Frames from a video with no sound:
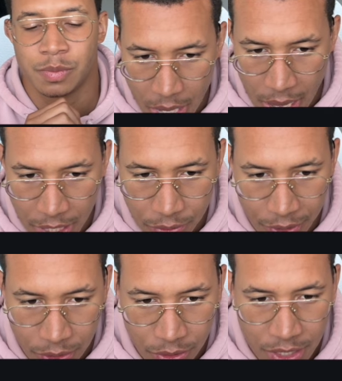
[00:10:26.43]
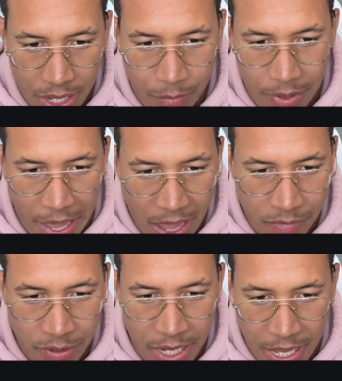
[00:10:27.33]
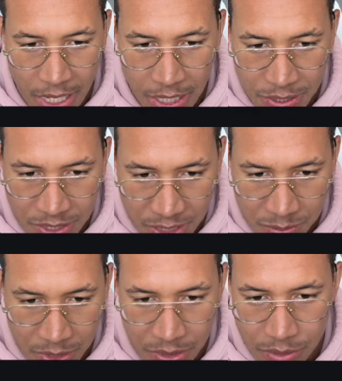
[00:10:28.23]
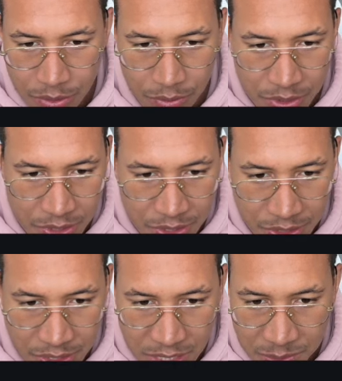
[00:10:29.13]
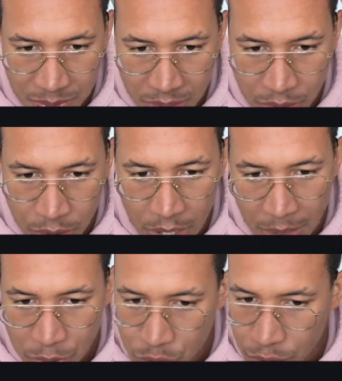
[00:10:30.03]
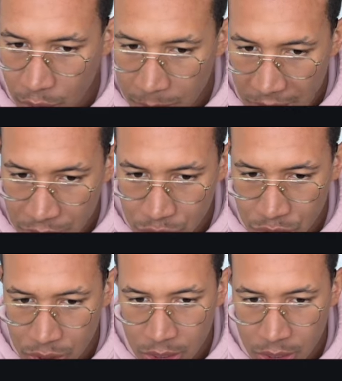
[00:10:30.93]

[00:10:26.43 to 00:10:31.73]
And great, look at that. We have an AI assessment. So this is the assessment, I'm a strong match.